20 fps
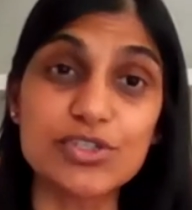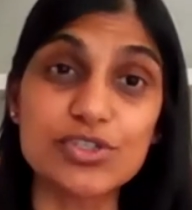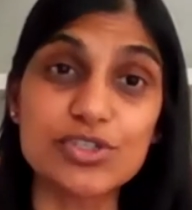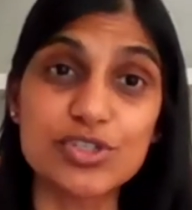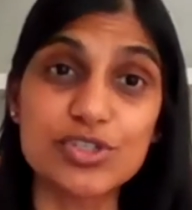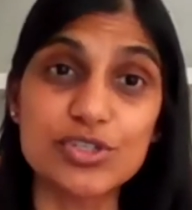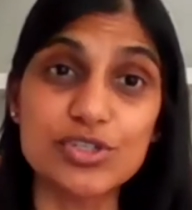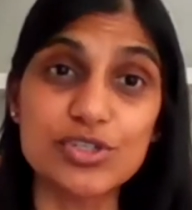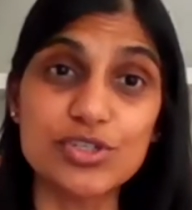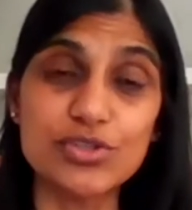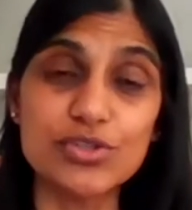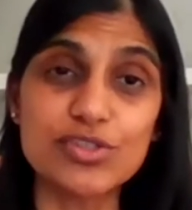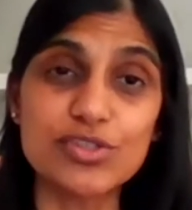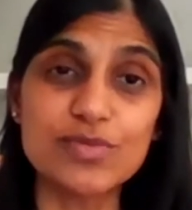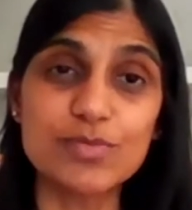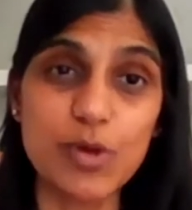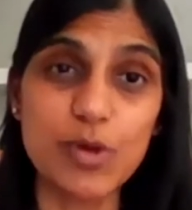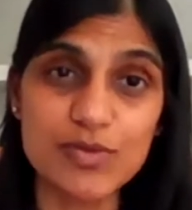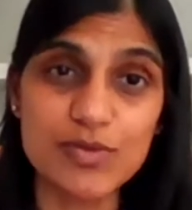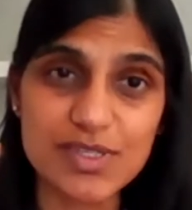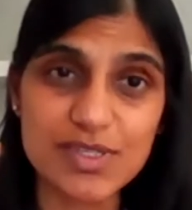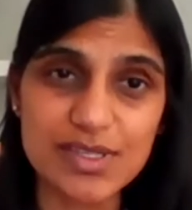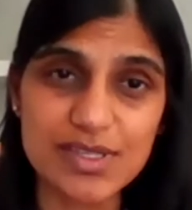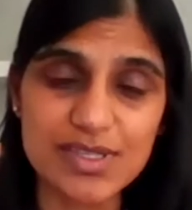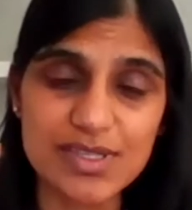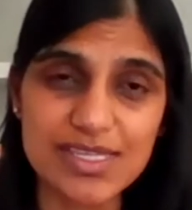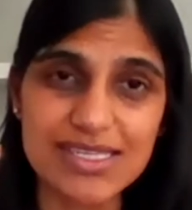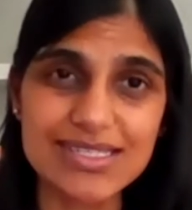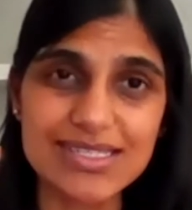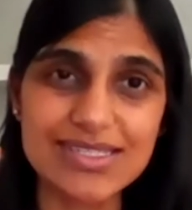to sponsor
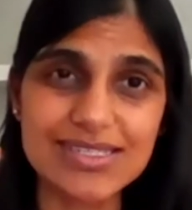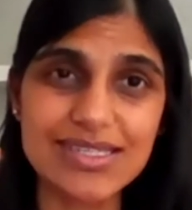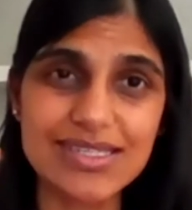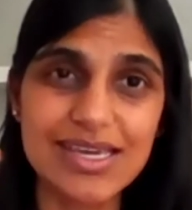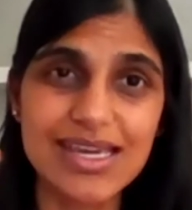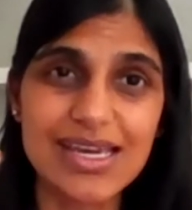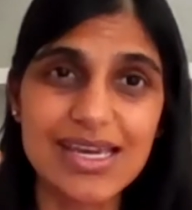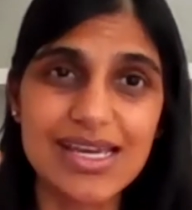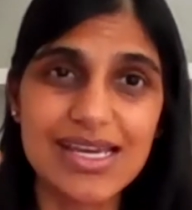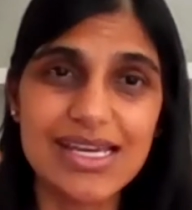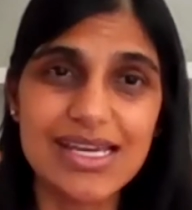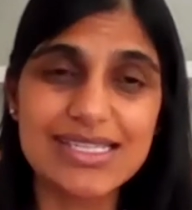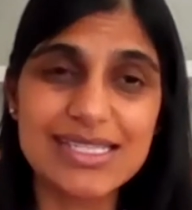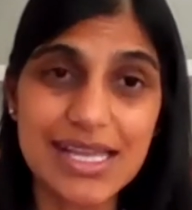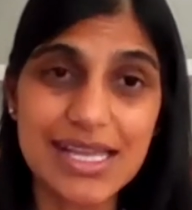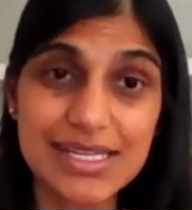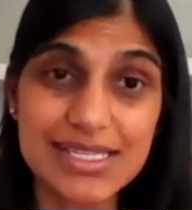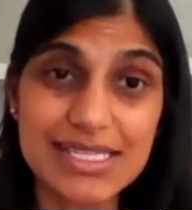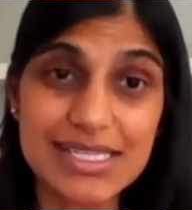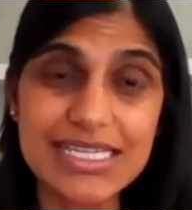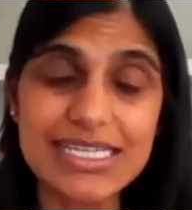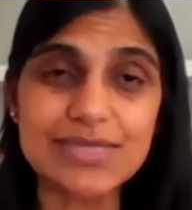this study